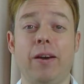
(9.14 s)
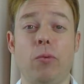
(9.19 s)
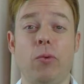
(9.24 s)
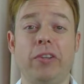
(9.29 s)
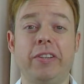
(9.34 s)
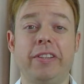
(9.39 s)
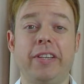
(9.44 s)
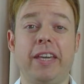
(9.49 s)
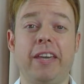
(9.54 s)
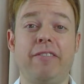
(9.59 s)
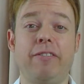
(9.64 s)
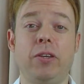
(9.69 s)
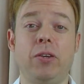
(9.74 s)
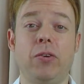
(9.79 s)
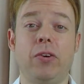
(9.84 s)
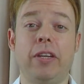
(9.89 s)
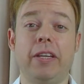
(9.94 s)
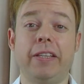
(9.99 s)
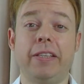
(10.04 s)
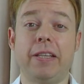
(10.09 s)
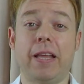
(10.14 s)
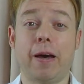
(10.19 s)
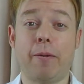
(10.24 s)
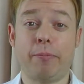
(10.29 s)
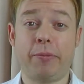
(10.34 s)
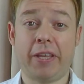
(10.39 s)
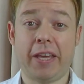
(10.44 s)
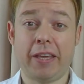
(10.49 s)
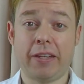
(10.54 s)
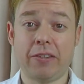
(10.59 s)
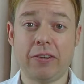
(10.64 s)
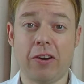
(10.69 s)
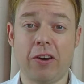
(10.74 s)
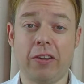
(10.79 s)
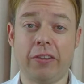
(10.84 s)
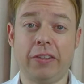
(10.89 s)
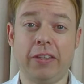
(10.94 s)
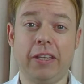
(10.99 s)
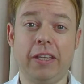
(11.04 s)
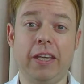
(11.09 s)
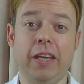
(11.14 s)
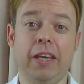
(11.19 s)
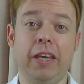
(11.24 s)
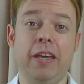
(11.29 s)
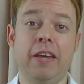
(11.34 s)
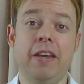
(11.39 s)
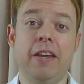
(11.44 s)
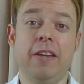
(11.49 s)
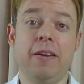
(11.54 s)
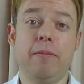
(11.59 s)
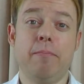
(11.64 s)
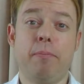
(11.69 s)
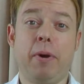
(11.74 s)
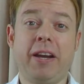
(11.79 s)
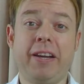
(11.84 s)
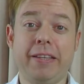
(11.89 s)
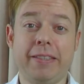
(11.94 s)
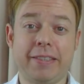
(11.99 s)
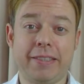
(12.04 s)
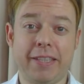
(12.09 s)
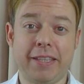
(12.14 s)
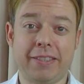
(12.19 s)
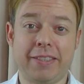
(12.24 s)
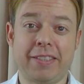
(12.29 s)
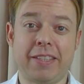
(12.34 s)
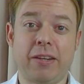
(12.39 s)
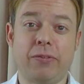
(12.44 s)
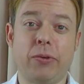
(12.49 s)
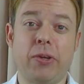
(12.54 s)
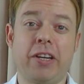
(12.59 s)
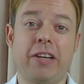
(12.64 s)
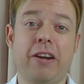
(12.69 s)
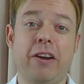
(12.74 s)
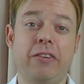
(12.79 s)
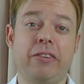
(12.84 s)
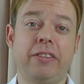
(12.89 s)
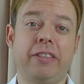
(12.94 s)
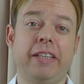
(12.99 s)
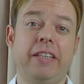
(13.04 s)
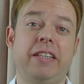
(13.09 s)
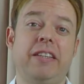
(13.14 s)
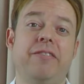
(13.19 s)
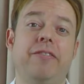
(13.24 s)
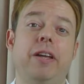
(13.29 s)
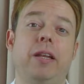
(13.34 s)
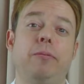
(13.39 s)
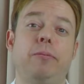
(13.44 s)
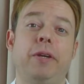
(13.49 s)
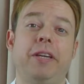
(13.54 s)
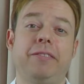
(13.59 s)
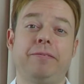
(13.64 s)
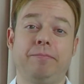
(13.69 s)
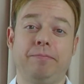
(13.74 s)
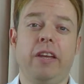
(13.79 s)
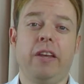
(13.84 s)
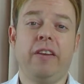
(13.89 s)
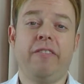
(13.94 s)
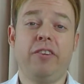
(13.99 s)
I want to give you a little update on the bucket seats that we're currently developing.